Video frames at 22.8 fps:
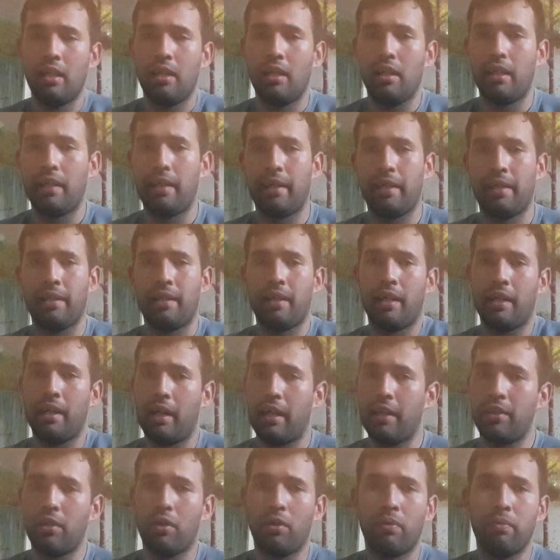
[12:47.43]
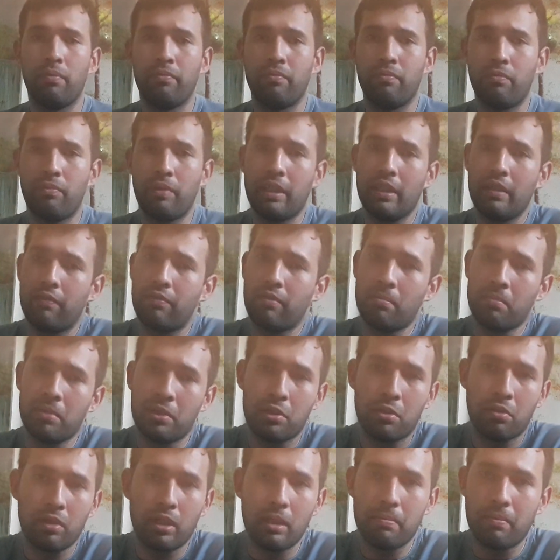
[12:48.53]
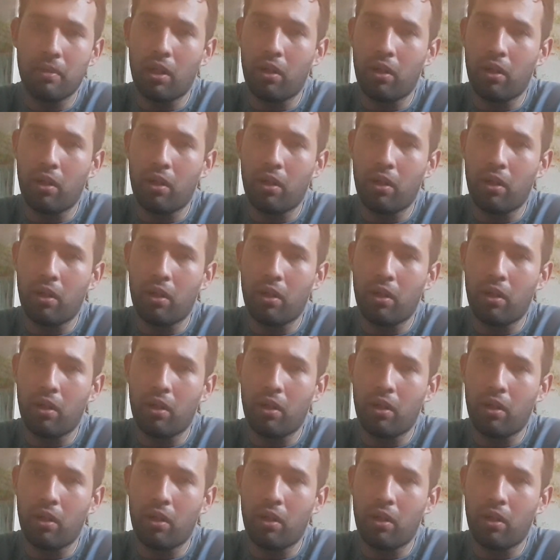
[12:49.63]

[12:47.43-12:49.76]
and I don't read from a script.